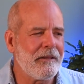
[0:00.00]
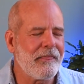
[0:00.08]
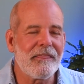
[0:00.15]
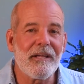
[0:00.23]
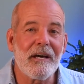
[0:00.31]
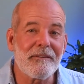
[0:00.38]

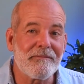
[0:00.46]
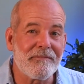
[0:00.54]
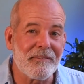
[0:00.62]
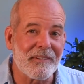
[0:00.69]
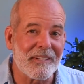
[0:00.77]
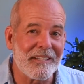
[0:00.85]

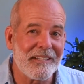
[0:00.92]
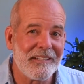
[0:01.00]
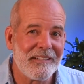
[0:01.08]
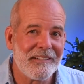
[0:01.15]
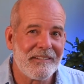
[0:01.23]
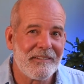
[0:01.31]
thoughtfully
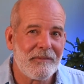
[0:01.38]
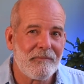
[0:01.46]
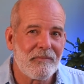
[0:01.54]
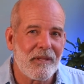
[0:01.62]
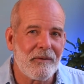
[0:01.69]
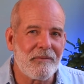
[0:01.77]

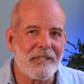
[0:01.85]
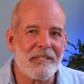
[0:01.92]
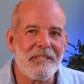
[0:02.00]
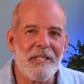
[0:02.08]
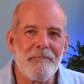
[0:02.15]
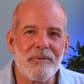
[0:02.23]
with
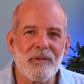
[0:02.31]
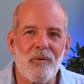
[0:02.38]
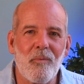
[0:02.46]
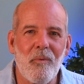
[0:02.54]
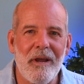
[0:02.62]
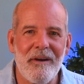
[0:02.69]
a deeper
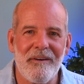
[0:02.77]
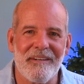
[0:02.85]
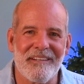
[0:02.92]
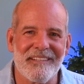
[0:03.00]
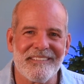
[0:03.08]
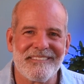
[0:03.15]

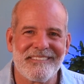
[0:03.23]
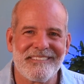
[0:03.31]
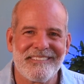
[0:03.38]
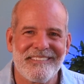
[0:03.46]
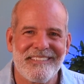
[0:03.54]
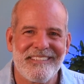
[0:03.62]
awareness